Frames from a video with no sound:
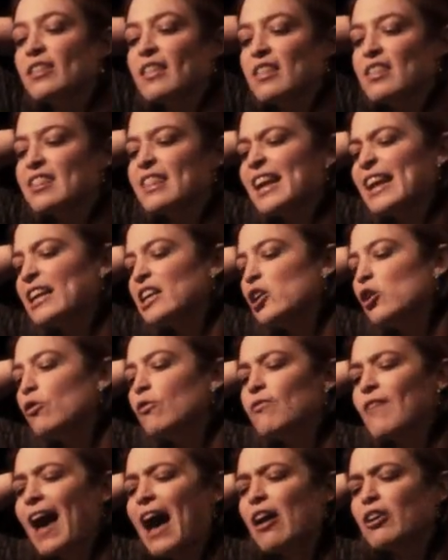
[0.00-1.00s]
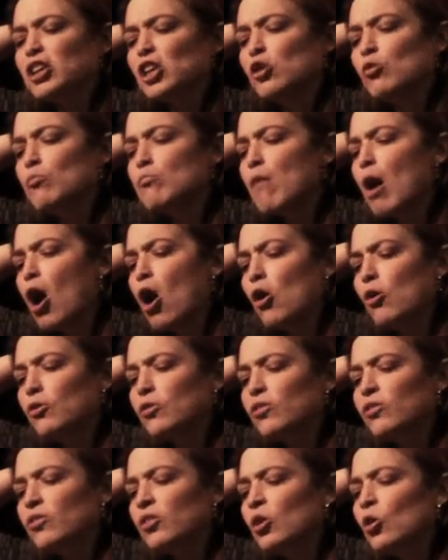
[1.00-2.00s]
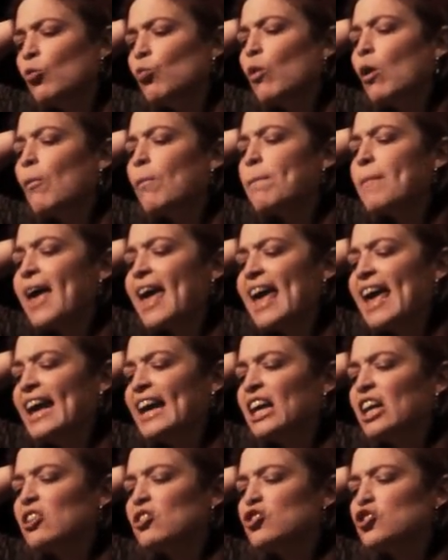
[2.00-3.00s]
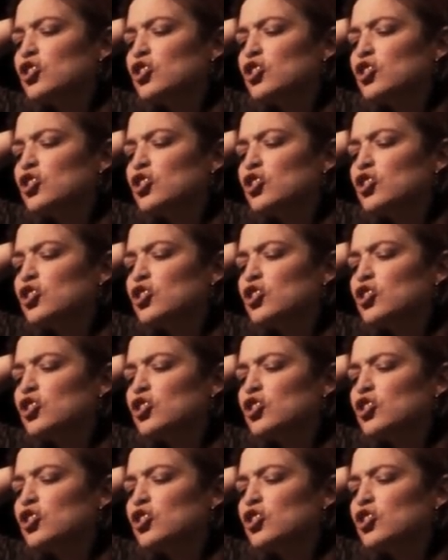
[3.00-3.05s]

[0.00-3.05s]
the thing you value most will beg